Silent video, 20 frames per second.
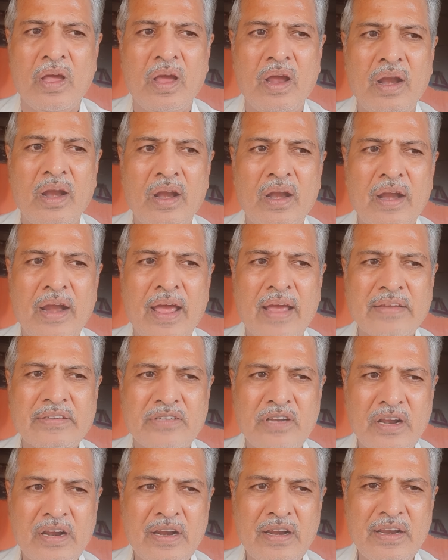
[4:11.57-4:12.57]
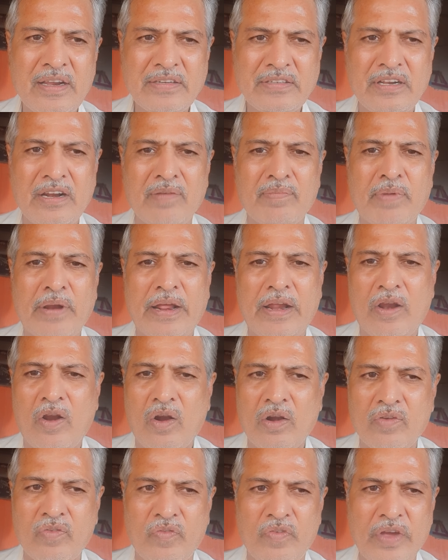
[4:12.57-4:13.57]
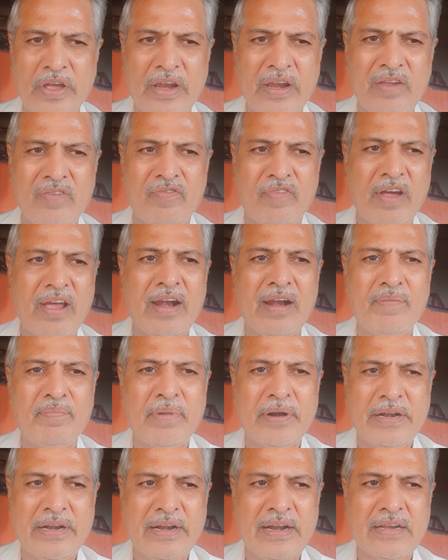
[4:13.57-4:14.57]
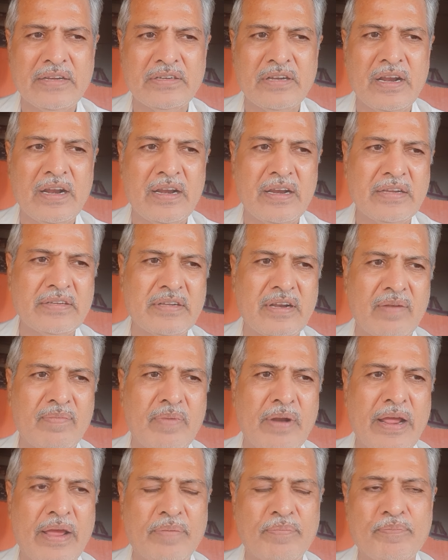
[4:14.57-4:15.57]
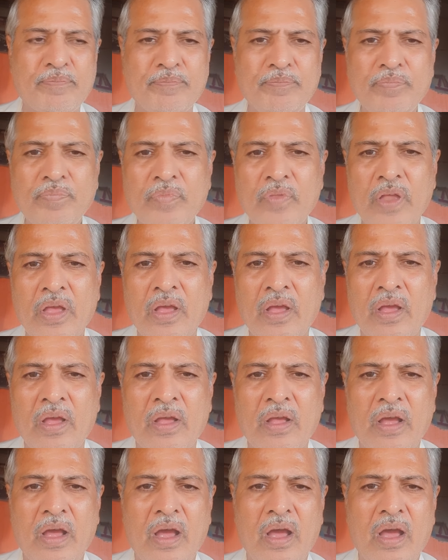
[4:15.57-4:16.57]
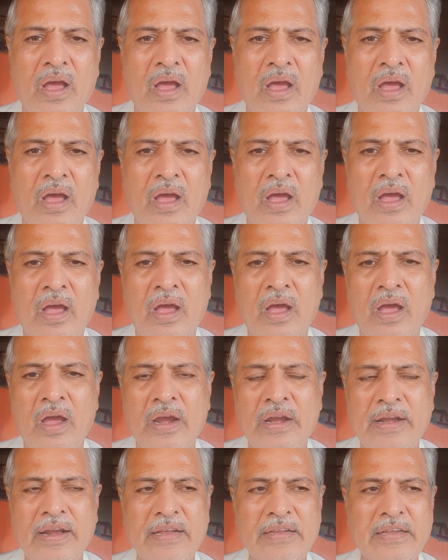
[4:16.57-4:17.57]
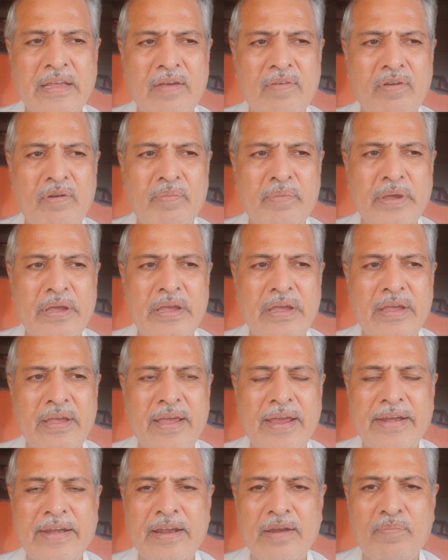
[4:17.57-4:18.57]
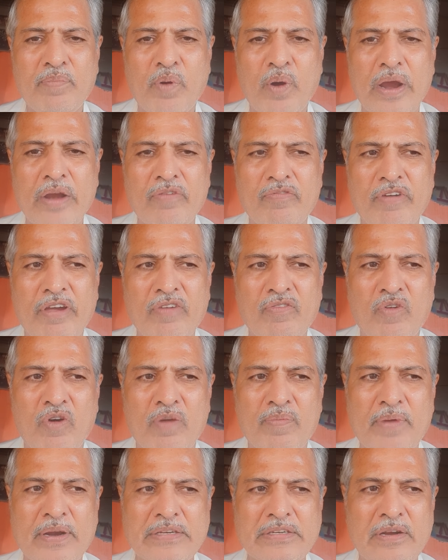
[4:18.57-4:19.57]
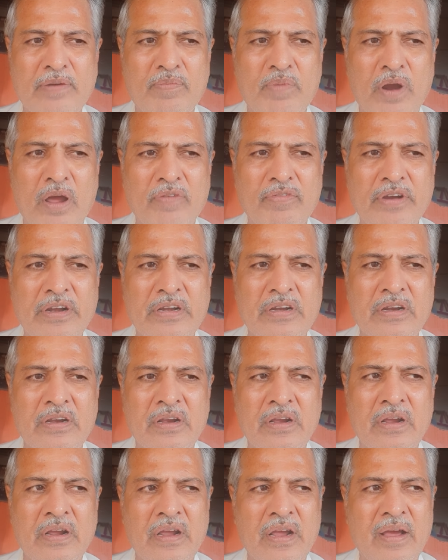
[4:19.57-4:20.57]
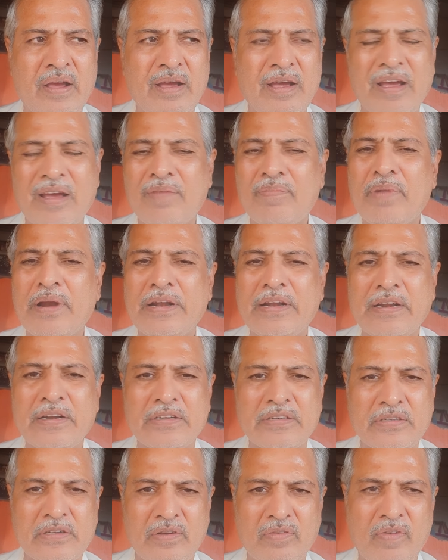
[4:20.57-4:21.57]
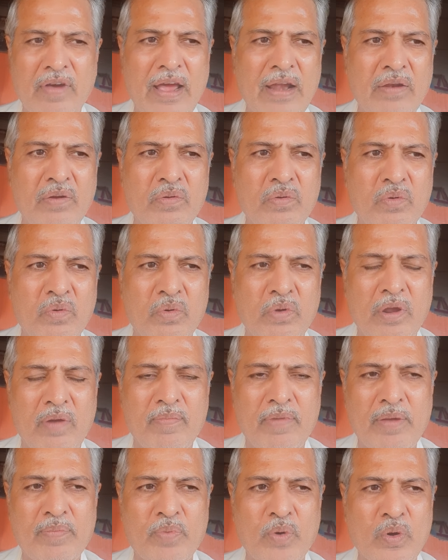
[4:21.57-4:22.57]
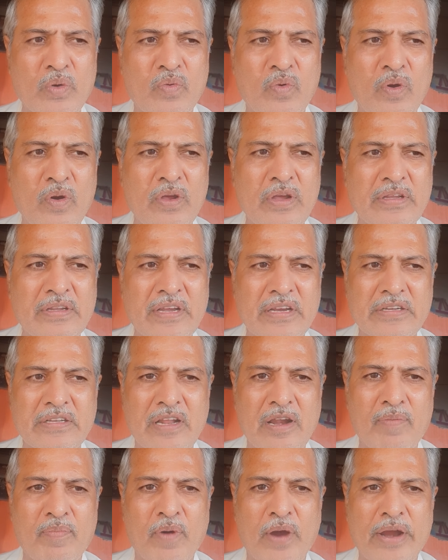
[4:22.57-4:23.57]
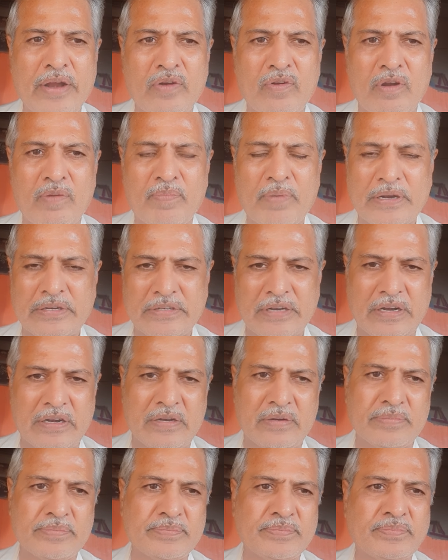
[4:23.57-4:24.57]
It has done reasonably, not very well, but it has done reasonably. It has given me 18.54% profit, but its value in my portfolio is just 3.1%.